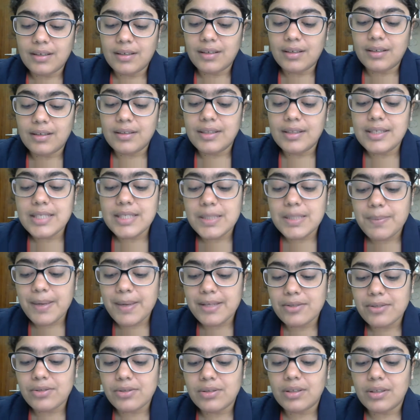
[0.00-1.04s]
This
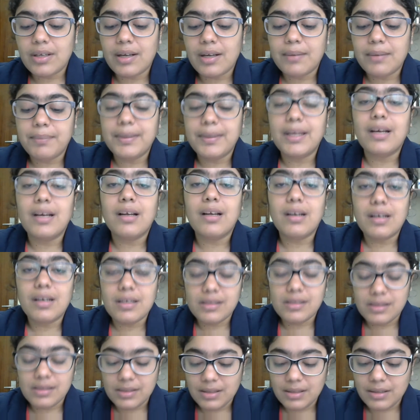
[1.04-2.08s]
person can be
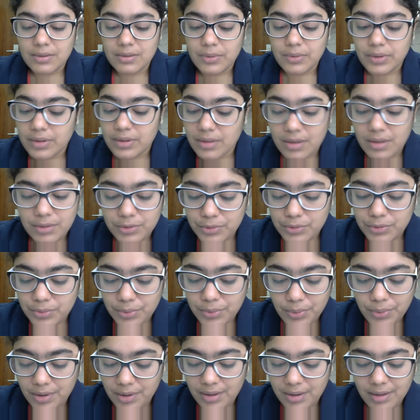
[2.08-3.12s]
arrested without
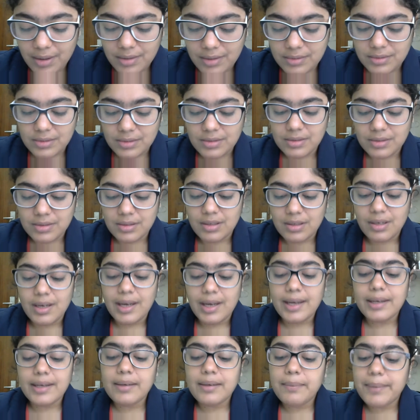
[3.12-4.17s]
warrant.
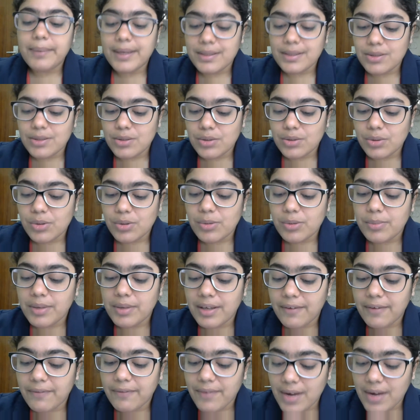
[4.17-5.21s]
Any person whom
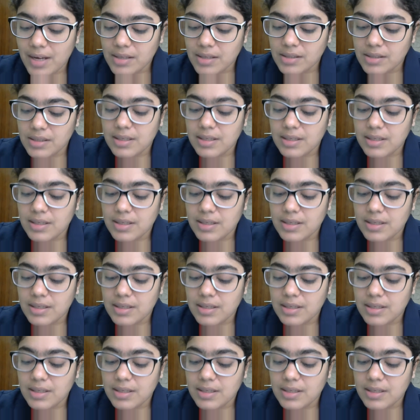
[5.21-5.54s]
he finds